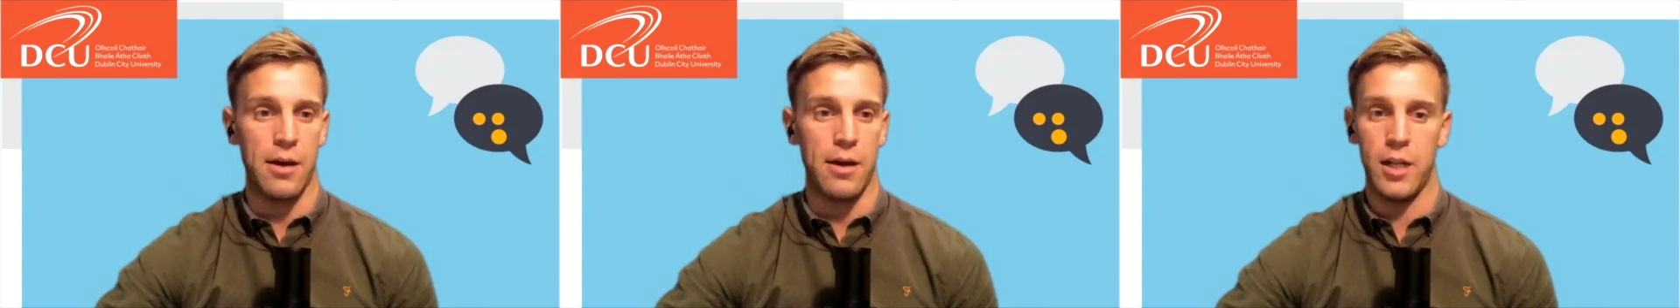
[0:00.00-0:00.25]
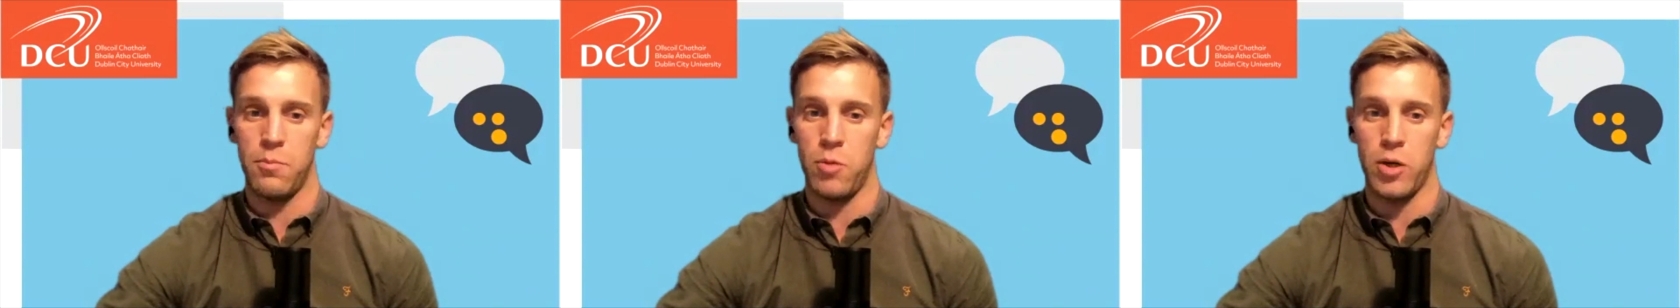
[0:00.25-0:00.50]

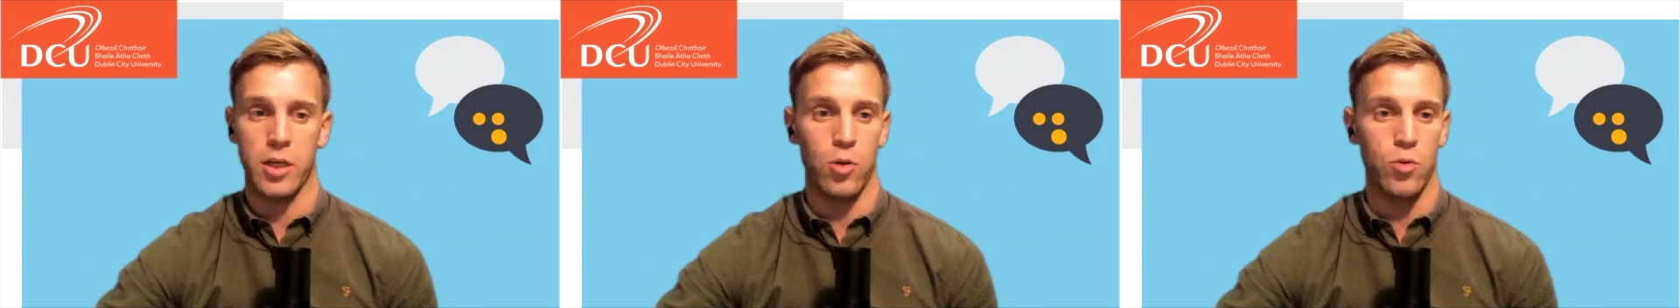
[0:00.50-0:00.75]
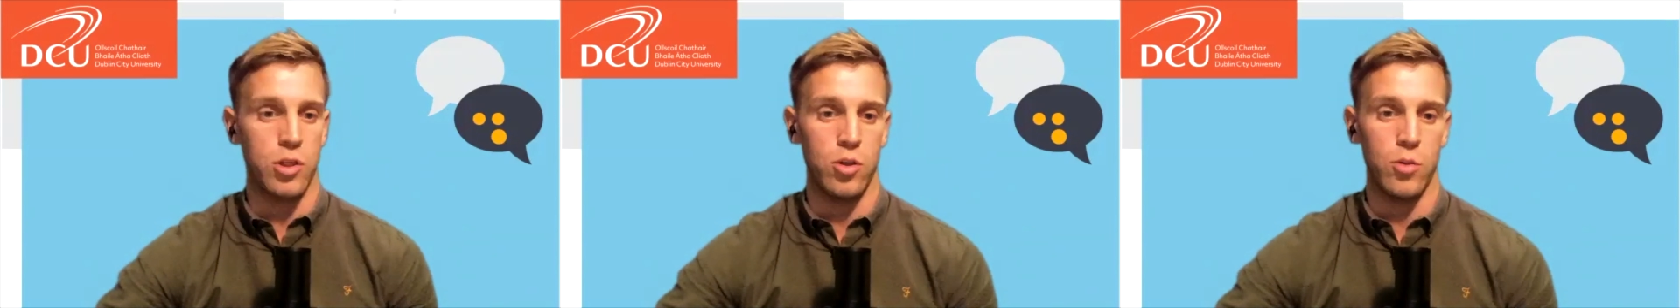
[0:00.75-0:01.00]
Ellen might go
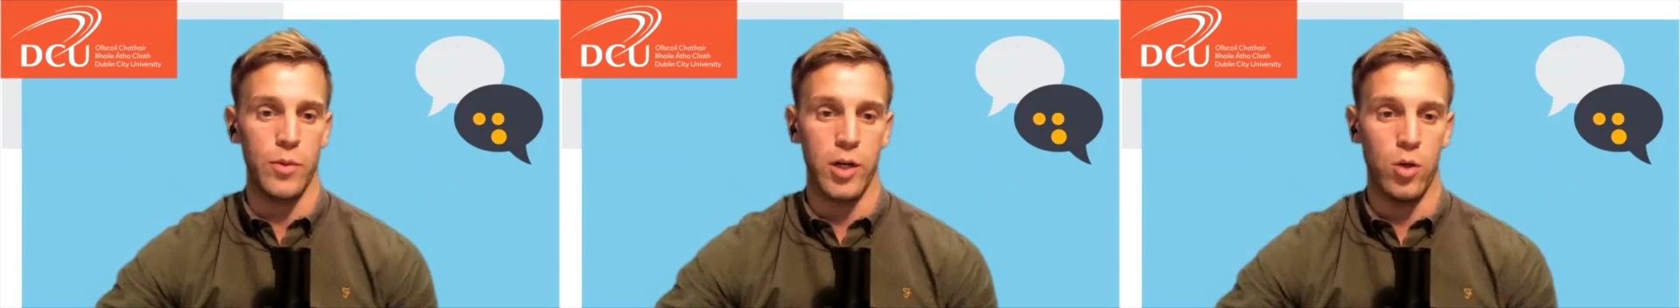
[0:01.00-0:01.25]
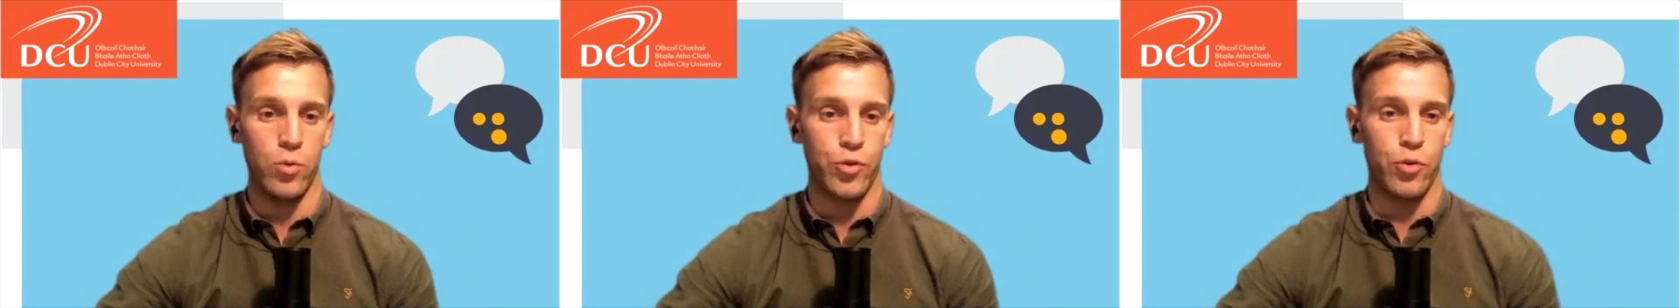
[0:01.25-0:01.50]
to you, but
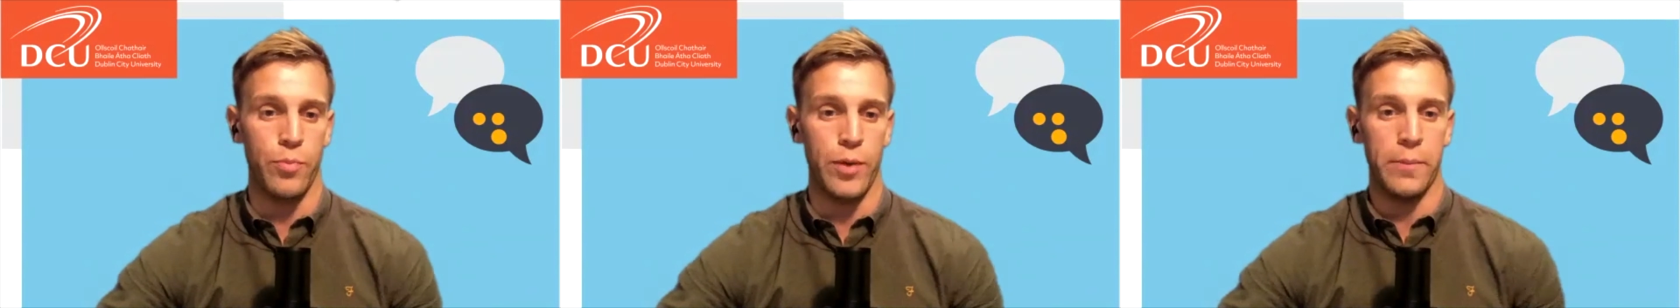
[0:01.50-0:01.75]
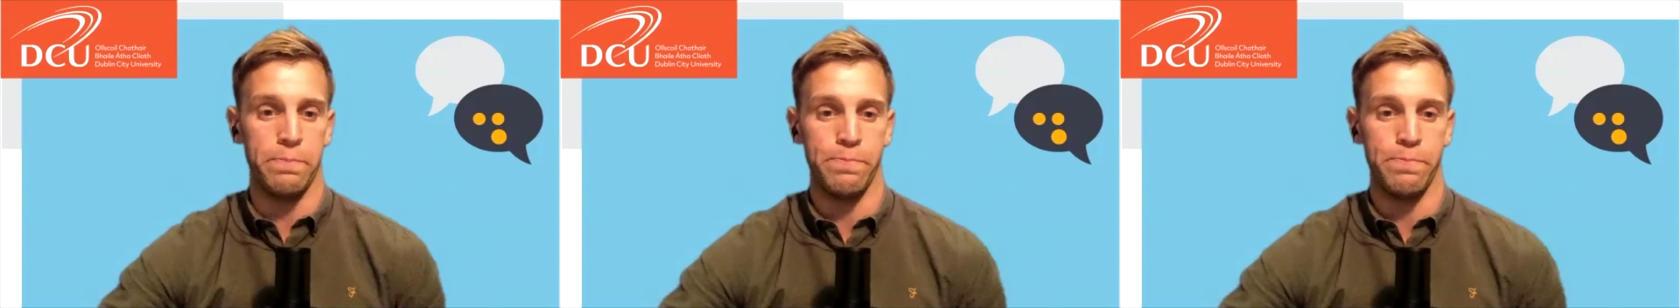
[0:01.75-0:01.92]
I'll jump in.